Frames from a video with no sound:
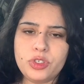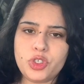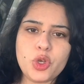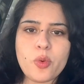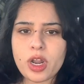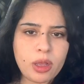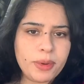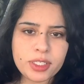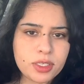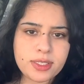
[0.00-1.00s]
do you want to
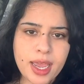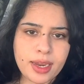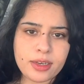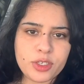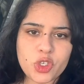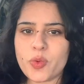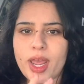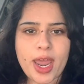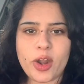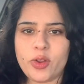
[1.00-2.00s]
commit suicide? Do you
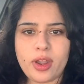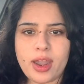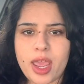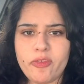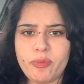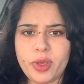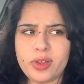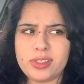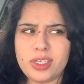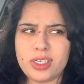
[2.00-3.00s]
want to end your life?
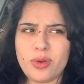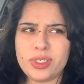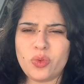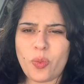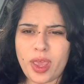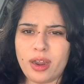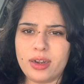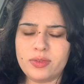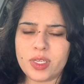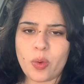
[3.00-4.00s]
Because it looks
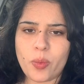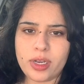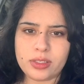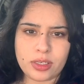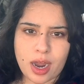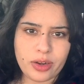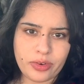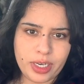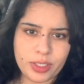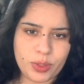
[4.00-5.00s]
weird. If someone is not
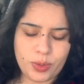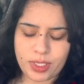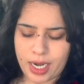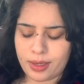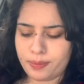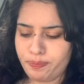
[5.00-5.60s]
really suicidal,